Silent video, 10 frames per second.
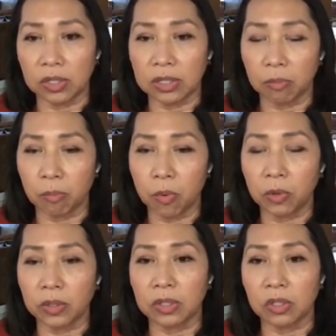it's
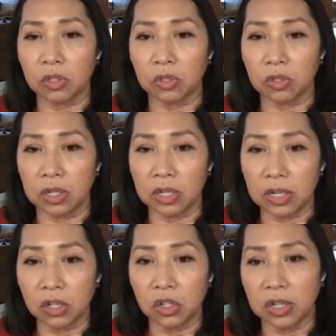important to
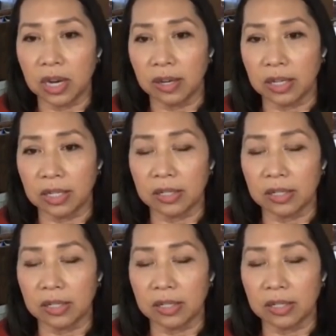initiate these